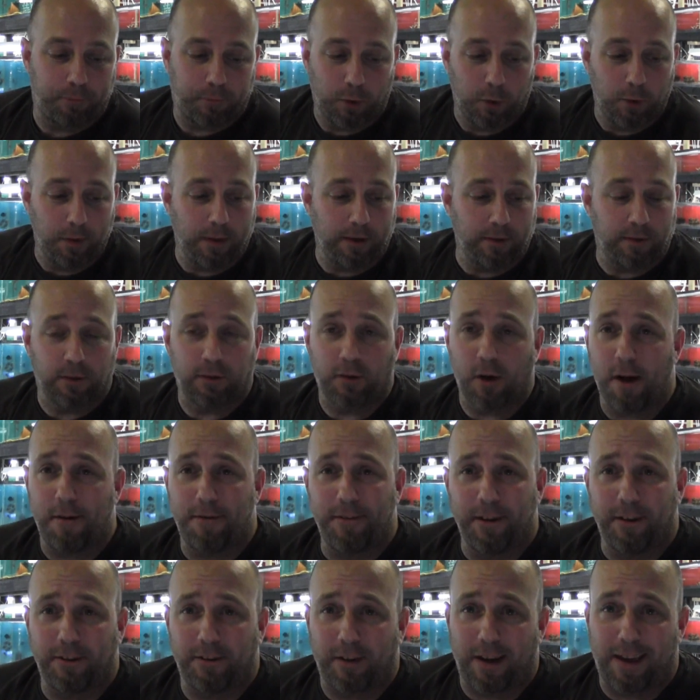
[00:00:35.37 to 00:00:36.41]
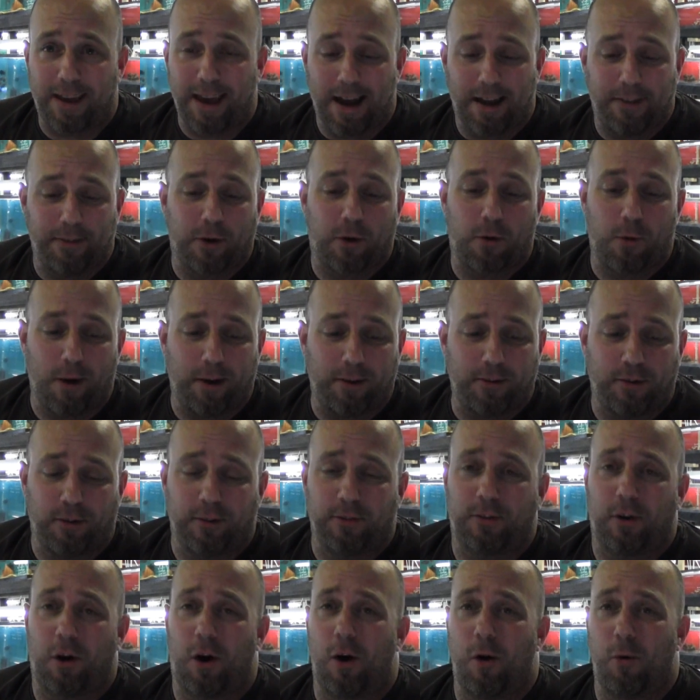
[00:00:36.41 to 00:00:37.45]
Doing these as often as I can, the
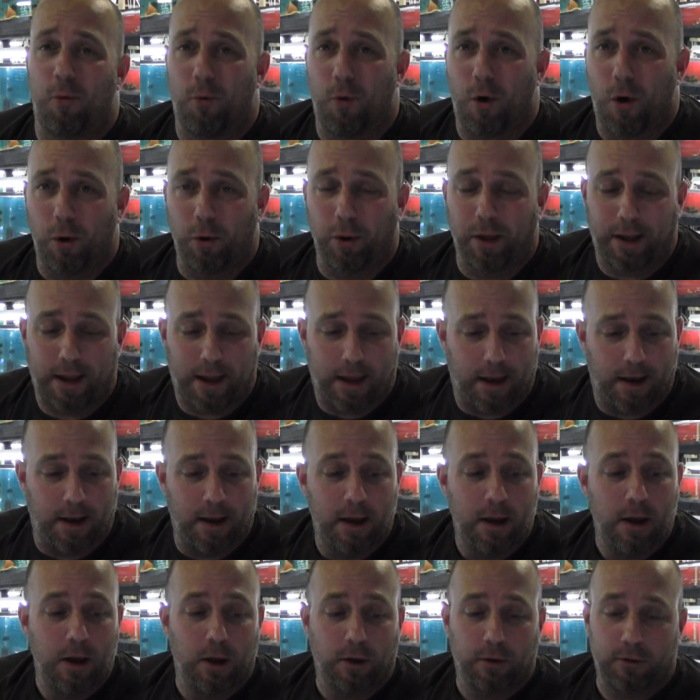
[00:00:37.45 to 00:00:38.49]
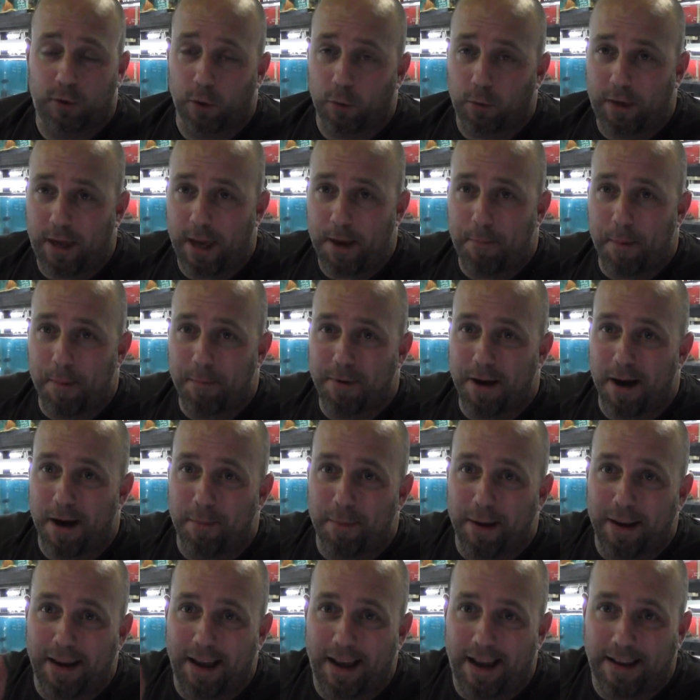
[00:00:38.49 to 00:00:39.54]
questions are rolling in. So keep them
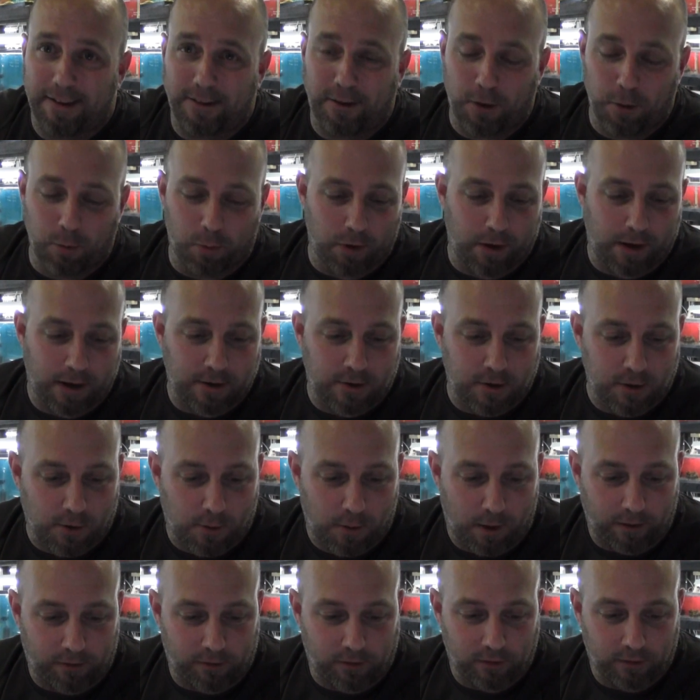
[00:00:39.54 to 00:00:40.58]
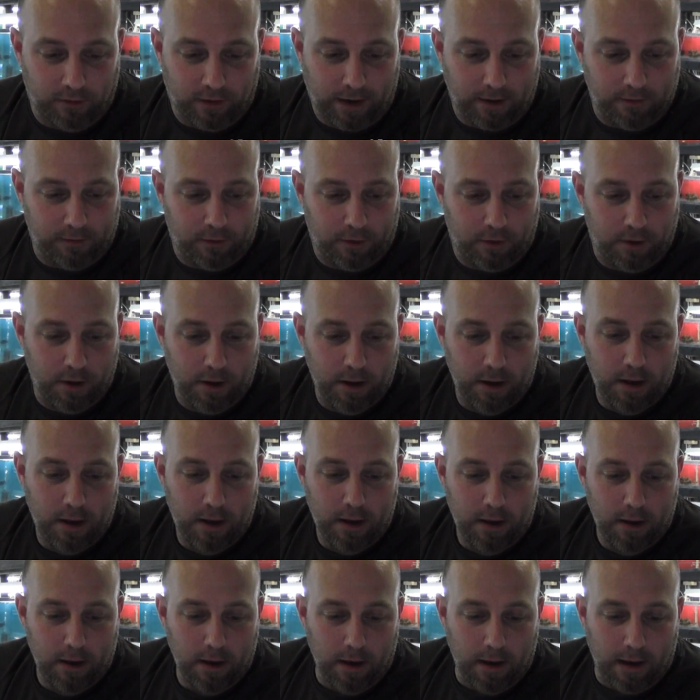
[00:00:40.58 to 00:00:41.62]
coming and you will get your questions answered
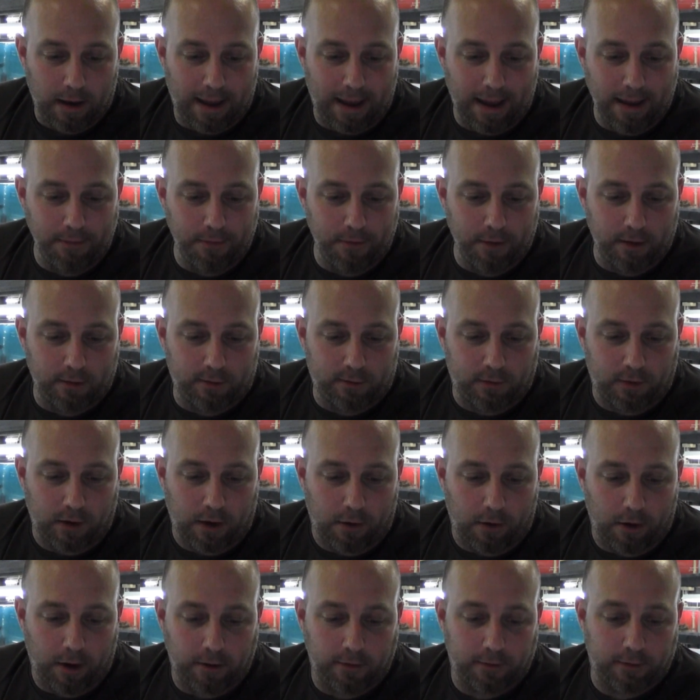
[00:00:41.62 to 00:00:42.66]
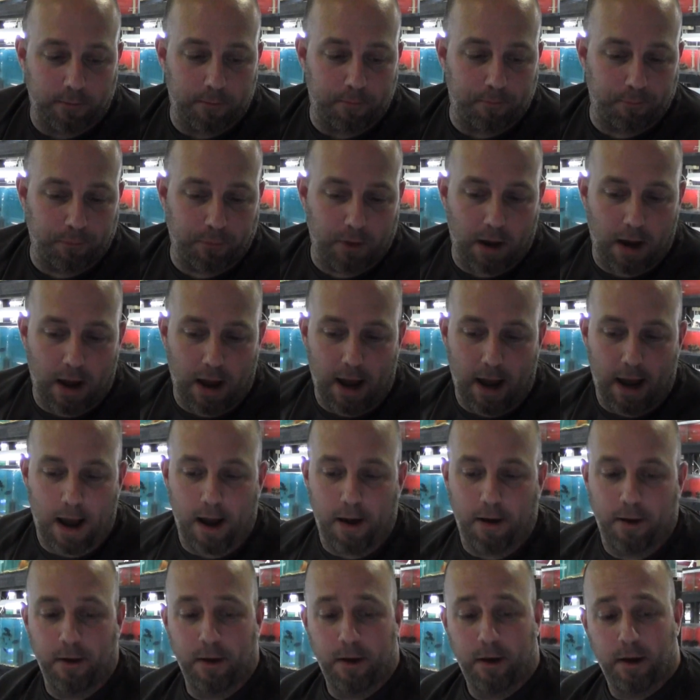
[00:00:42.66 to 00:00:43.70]
in this series.
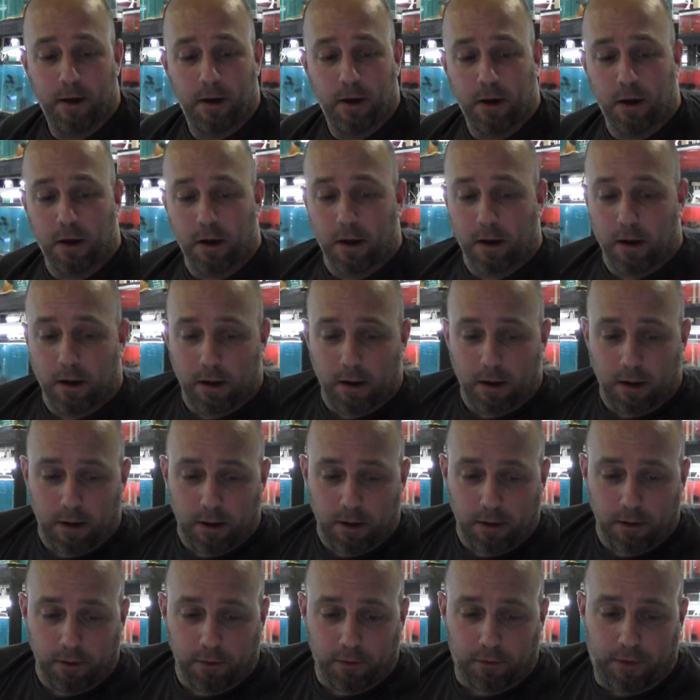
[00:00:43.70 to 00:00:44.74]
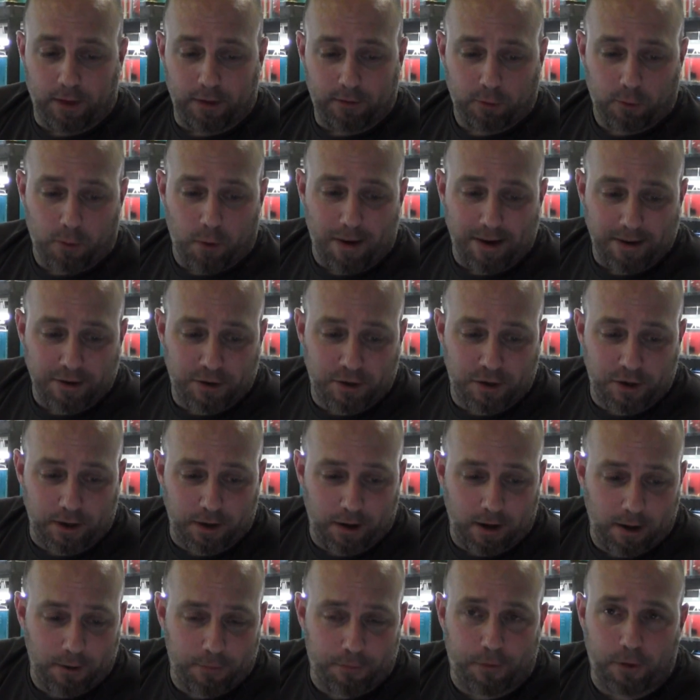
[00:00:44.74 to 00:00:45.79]
This
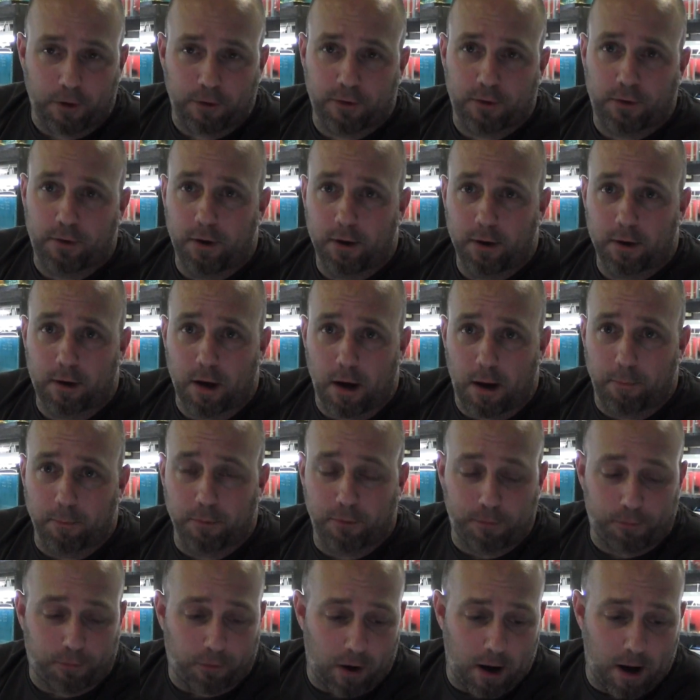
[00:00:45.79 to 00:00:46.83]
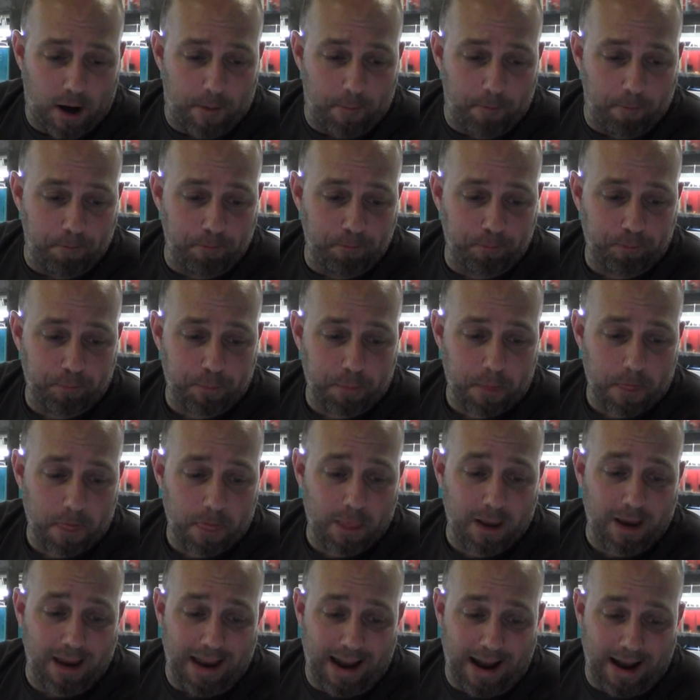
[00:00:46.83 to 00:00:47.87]
question first comes from
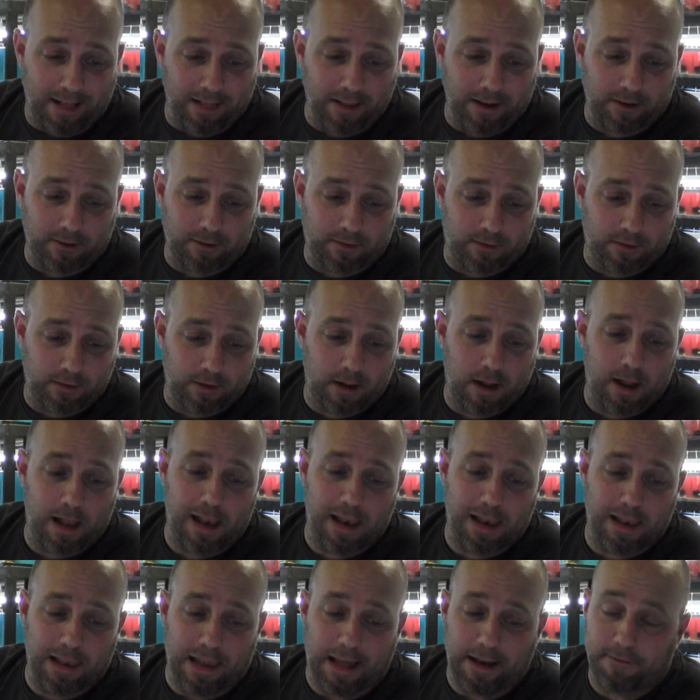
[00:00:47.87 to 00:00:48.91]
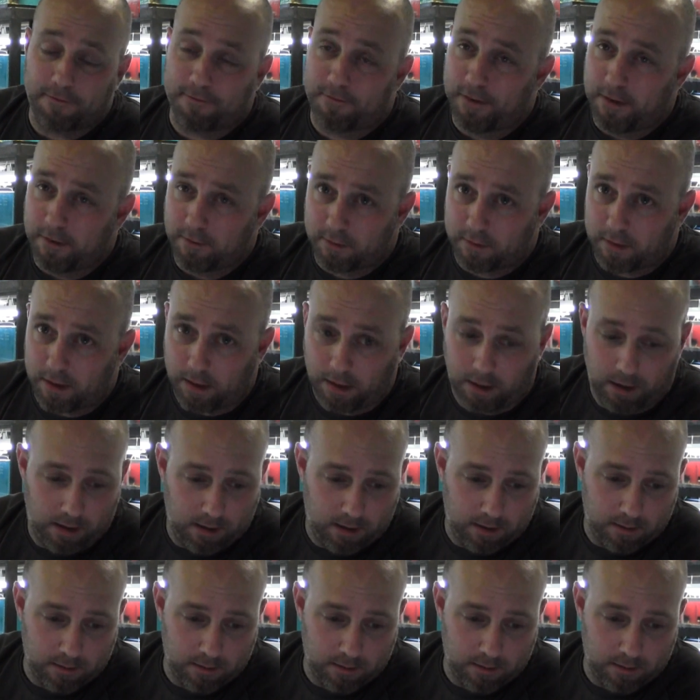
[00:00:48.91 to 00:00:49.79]
Alex Letvinsky.